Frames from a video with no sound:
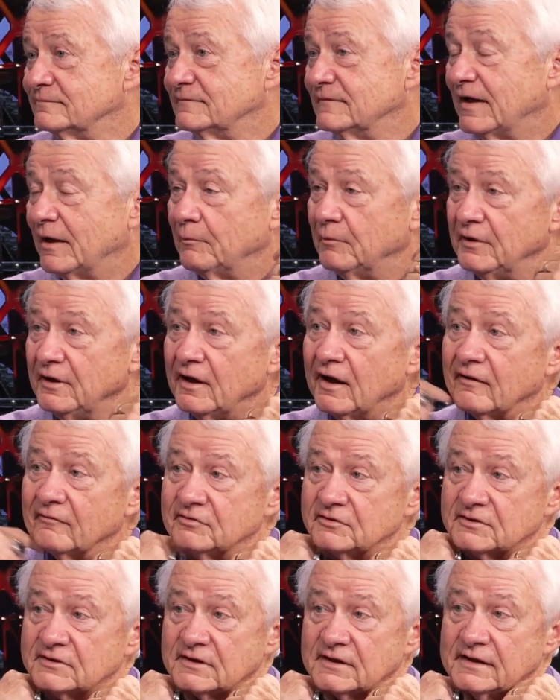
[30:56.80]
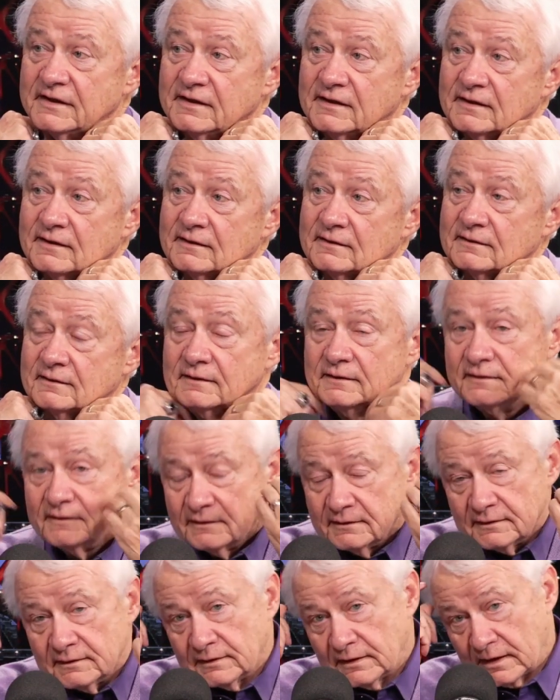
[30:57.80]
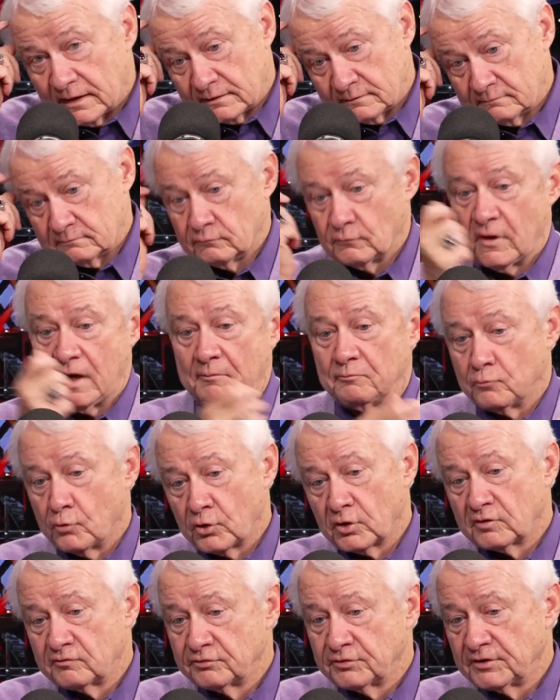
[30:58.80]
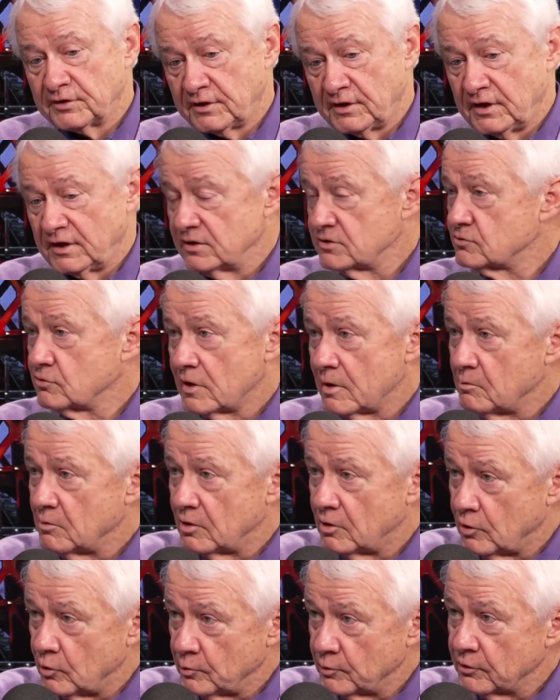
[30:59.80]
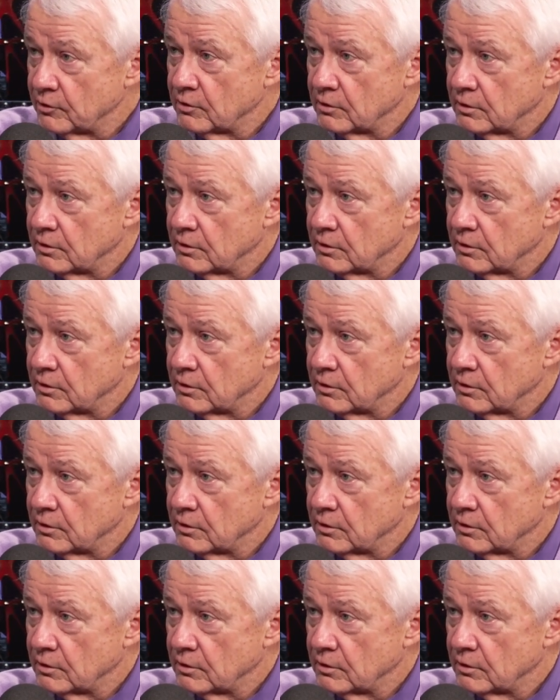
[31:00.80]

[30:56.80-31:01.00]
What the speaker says: I mean, obviously, I'm working for the Kings, so I'm a homer,